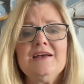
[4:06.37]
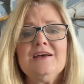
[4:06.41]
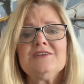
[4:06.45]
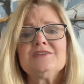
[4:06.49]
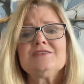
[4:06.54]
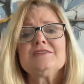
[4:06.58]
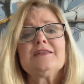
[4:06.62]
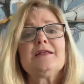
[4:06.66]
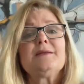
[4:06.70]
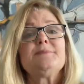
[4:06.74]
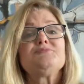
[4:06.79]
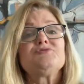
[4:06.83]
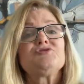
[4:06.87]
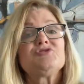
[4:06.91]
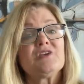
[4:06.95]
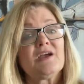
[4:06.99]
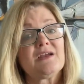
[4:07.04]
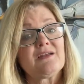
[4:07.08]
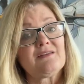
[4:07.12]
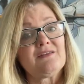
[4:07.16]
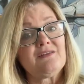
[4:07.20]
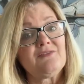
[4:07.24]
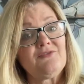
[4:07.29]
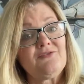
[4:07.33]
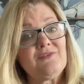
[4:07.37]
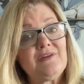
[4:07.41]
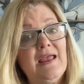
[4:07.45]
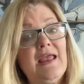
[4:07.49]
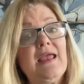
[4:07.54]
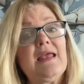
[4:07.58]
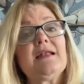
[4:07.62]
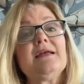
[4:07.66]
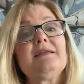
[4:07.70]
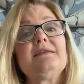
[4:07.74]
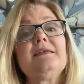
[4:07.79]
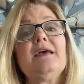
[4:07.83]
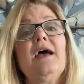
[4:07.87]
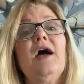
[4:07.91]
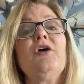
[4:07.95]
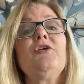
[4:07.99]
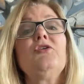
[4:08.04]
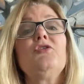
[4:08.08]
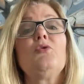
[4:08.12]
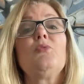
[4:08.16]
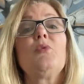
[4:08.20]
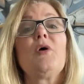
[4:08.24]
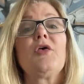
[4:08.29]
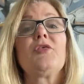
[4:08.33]
To let objective data tell
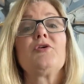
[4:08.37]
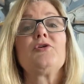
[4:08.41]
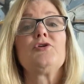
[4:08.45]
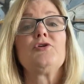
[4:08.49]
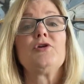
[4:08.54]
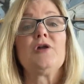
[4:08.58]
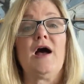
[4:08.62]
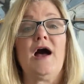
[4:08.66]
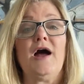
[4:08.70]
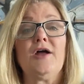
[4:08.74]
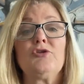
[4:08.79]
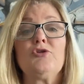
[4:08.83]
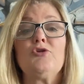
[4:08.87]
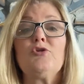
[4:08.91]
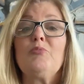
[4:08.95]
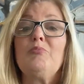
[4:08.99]
you whether or not your